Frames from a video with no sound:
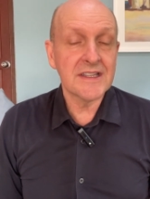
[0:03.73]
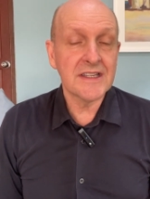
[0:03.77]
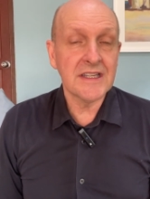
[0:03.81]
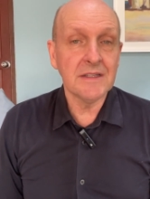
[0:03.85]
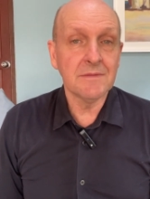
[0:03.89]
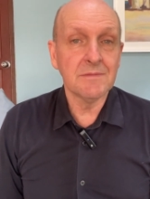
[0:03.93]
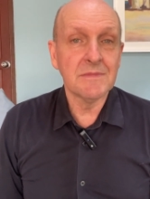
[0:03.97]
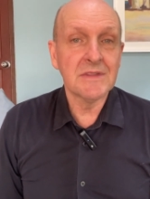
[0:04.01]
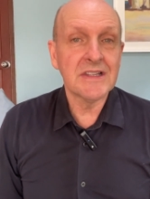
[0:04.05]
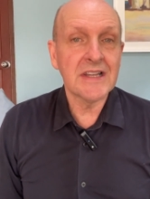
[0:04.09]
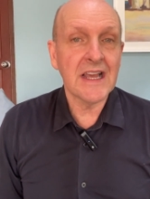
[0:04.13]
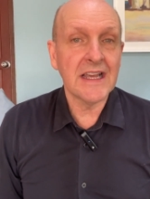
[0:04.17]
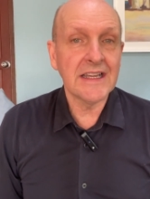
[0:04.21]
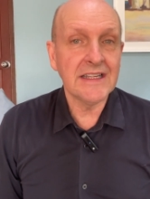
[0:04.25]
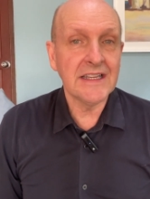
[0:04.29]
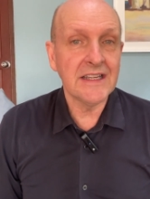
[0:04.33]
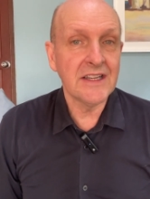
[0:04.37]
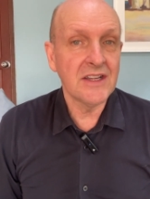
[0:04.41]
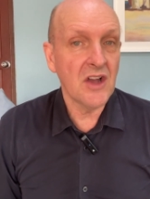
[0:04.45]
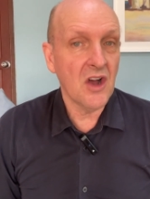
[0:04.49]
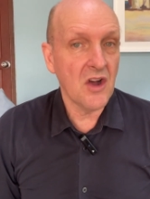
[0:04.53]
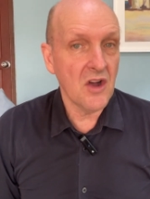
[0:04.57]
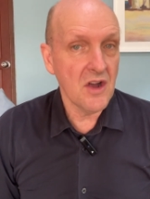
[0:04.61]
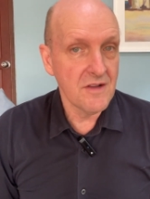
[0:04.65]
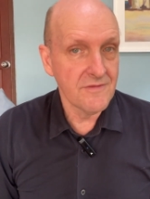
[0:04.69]
Tim
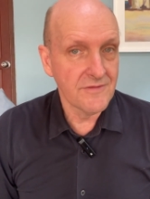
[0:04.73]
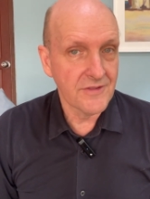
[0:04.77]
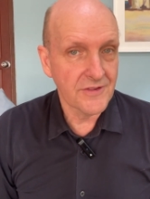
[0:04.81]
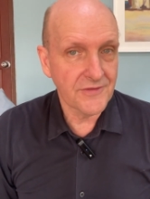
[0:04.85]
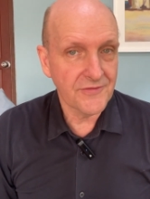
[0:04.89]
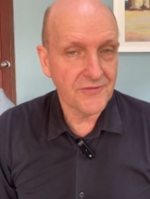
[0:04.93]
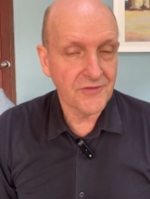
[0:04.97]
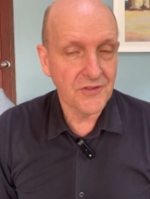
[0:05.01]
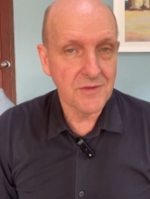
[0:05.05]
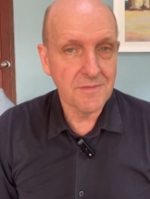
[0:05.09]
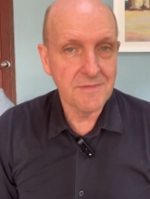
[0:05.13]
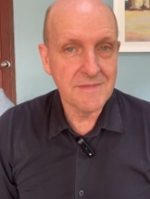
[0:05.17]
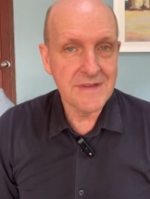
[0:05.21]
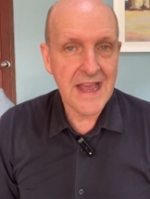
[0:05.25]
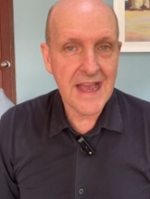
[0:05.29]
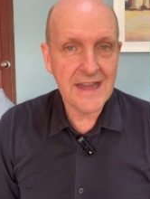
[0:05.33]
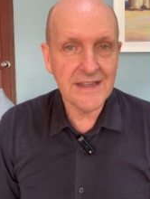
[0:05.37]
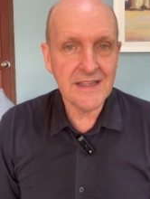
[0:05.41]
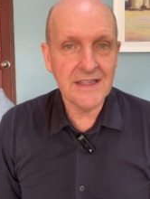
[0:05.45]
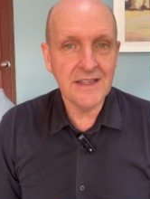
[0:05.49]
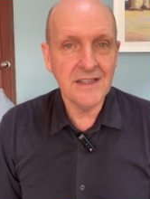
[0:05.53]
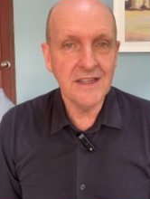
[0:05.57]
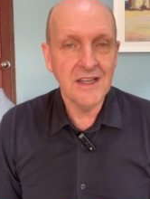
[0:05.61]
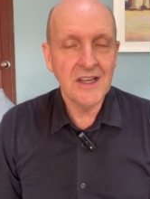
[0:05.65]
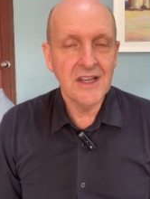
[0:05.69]
taking over from
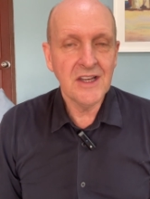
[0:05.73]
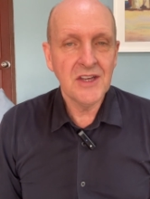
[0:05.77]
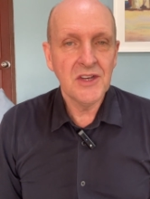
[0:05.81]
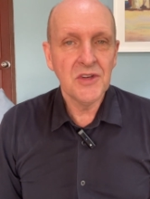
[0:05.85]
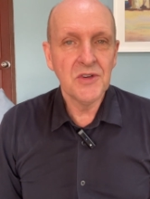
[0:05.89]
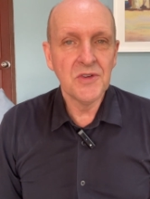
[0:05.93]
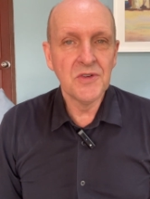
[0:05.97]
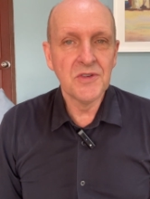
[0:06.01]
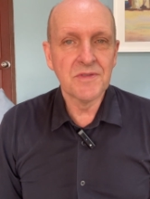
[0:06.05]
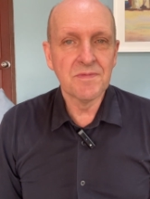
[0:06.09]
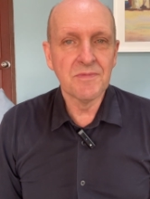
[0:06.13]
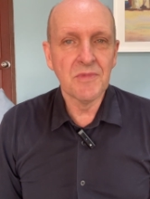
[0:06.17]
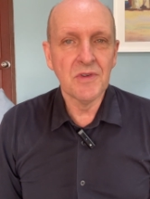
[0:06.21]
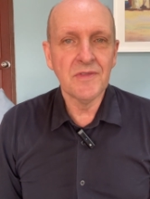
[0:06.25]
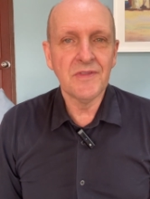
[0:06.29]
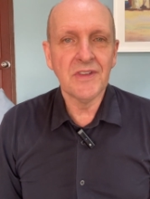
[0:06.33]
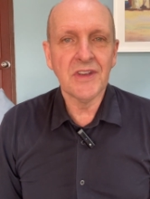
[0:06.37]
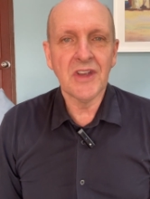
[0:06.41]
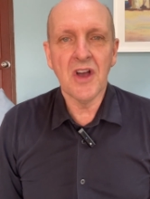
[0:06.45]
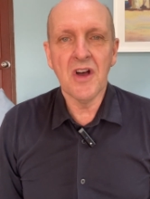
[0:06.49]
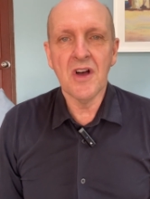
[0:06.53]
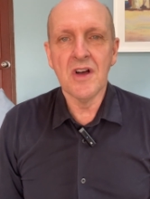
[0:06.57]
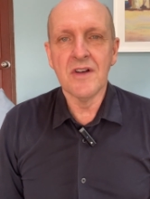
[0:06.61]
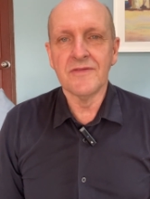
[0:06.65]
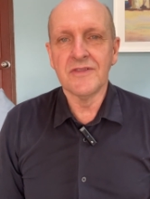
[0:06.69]
Natty, who's
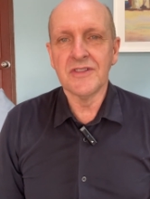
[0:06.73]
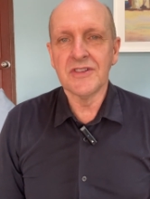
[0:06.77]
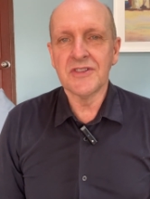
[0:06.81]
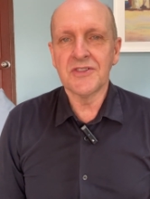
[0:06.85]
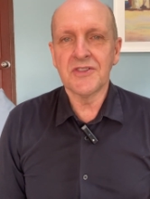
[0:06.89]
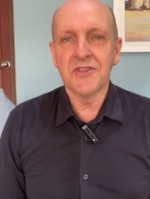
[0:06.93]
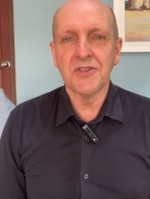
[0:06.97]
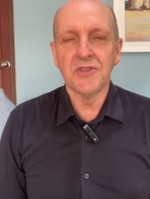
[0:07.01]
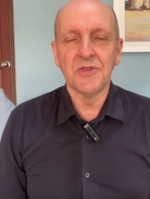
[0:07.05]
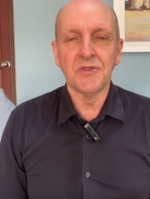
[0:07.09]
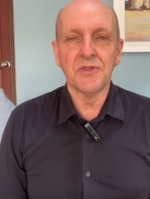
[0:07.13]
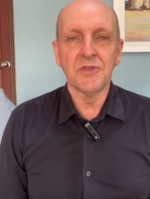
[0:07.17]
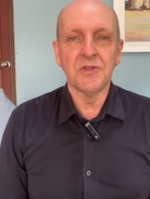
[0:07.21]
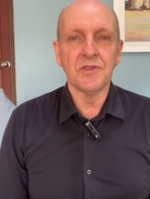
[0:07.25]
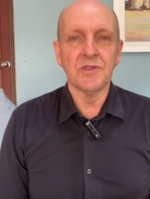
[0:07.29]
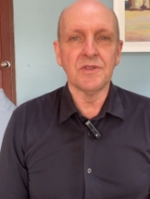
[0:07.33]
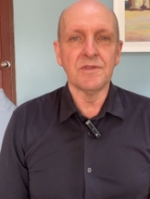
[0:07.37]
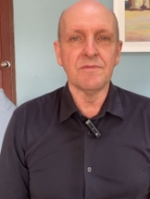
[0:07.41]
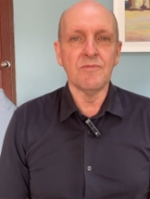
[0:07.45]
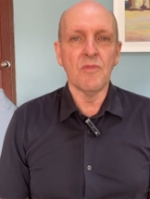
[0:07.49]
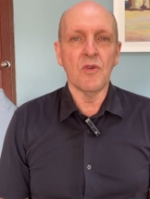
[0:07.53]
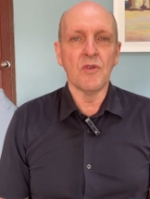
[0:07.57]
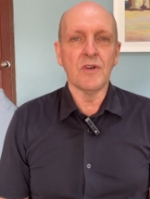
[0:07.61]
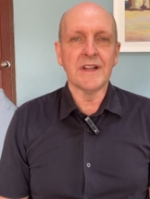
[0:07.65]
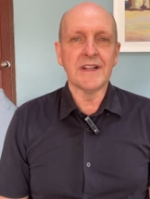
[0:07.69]
moving over to
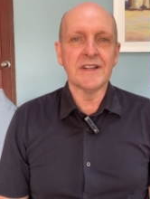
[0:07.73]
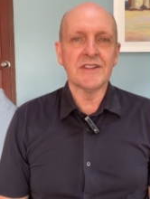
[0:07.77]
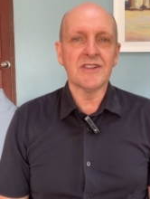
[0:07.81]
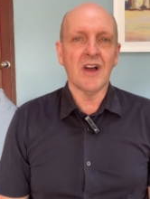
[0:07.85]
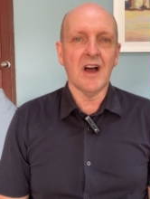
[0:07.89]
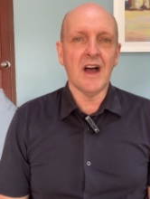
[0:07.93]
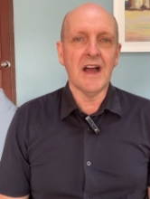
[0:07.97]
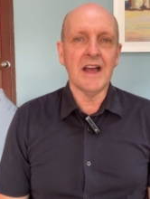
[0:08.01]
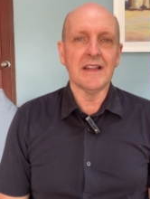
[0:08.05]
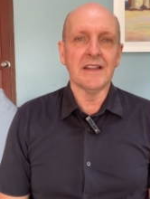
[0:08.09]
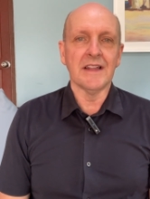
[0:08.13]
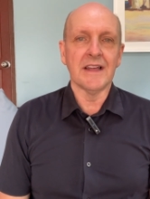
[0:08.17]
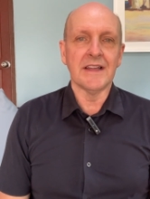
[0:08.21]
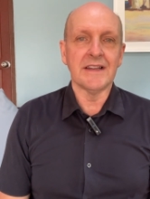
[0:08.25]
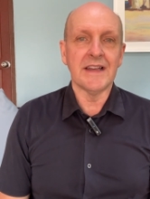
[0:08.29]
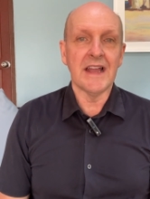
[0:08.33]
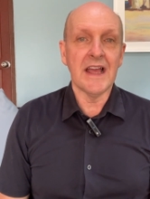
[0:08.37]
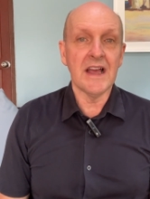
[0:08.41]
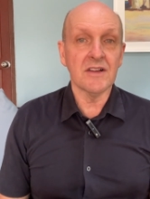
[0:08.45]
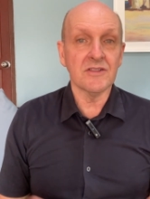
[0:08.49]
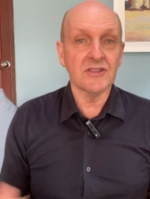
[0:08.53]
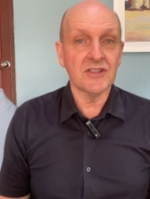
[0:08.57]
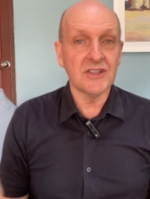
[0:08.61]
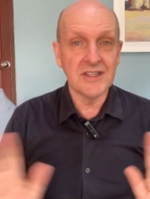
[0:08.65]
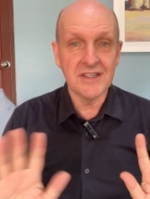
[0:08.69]
Good Morning Thailand.
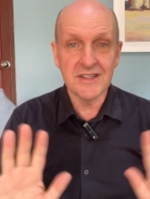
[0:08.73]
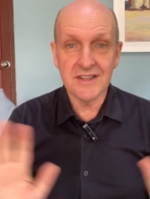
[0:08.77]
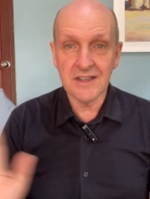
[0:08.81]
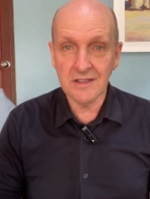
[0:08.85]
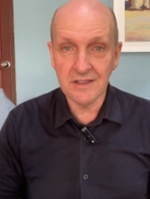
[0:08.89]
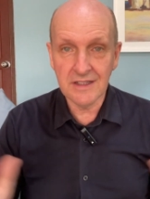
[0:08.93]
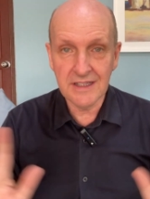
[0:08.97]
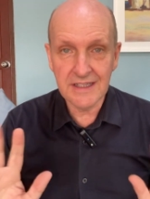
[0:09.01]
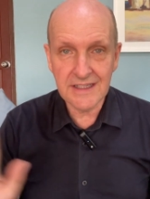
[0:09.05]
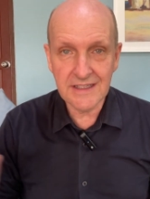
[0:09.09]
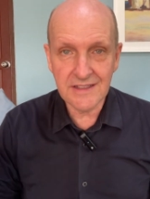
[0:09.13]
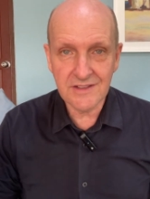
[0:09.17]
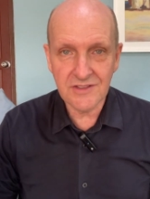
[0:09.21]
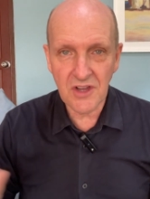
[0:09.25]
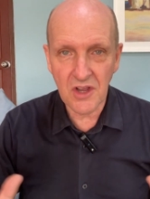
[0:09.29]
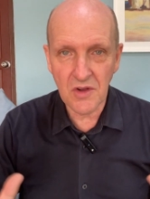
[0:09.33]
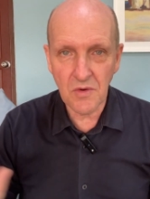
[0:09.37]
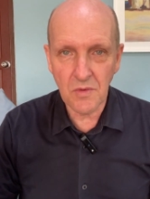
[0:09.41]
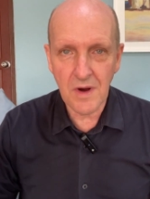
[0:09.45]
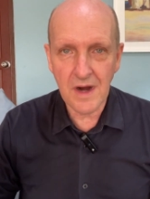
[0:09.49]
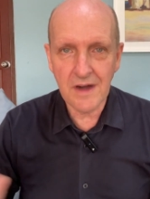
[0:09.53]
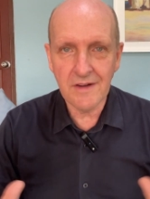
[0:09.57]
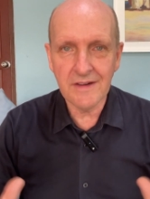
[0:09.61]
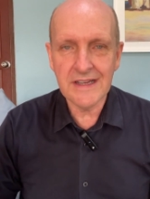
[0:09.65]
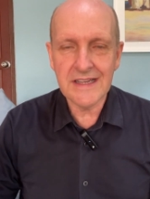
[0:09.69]
Now, she's still here,
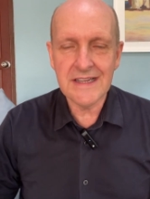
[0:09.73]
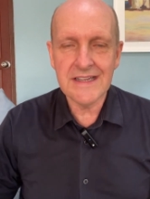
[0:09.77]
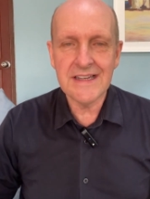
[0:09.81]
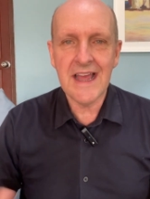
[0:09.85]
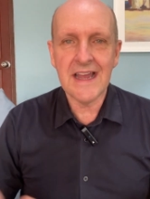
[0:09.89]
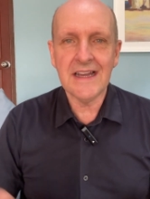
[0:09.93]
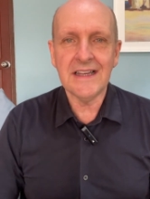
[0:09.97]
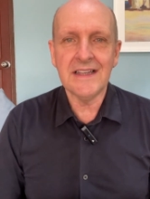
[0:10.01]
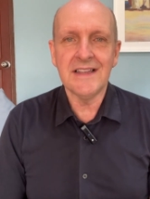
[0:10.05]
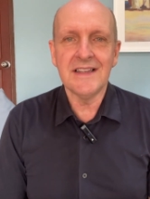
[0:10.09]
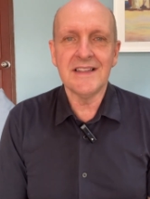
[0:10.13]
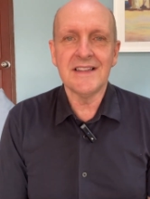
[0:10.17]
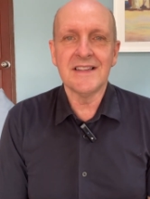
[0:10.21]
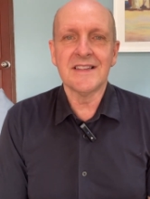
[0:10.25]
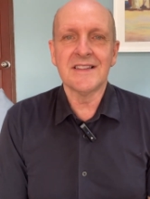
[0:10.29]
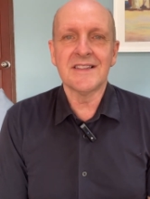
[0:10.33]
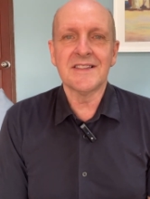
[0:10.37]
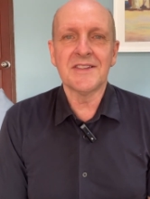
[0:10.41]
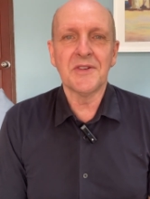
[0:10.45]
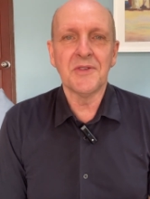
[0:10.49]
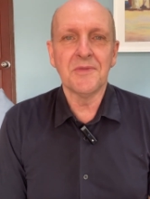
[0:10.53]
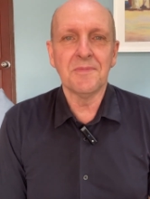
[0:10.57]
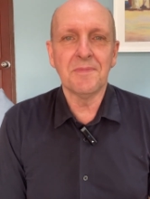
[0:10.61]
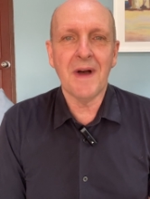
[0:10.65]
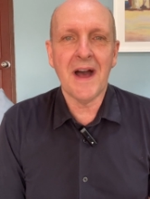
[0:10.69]
don't worry, Natty is
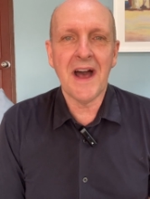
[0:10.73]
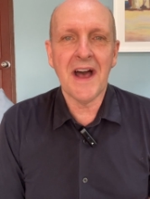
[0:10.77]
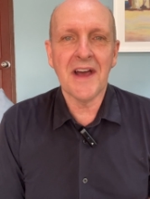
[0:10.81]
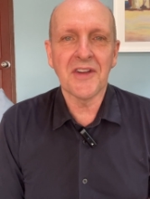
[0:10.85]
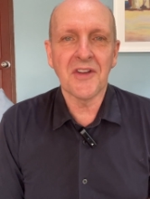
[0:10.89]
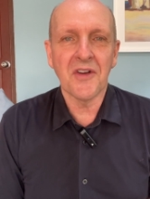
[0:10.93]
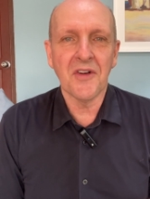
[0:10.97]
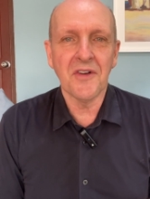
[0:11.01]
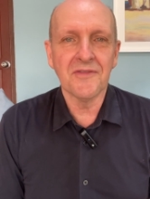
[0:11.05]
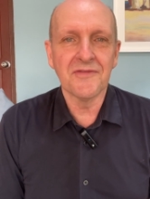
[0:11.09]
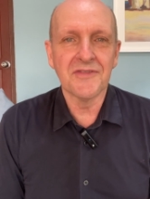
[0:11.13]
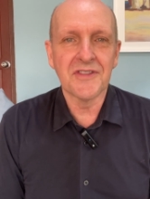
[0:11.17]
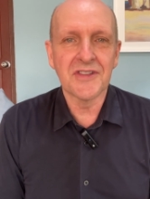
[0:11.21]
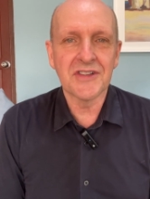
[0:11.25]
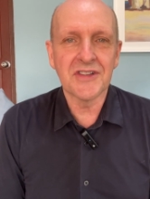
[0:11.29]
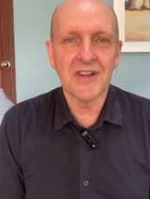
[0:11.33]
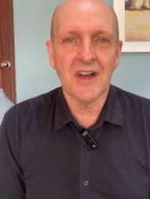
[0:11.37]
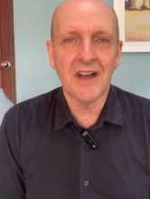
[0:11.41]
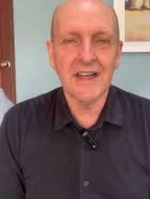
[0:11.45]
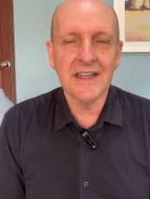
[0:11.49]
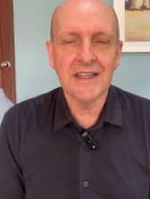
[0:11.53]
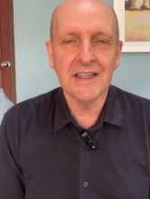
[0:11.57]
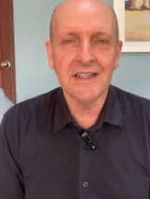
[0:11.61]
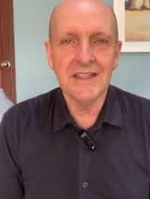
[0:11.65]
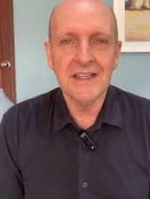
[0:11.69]
still part of the
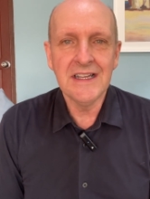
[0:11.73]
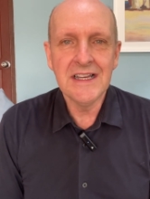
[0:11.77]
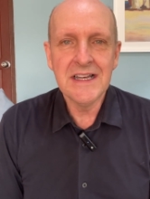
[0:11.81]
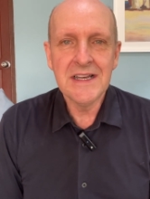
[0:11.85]
Thaiger,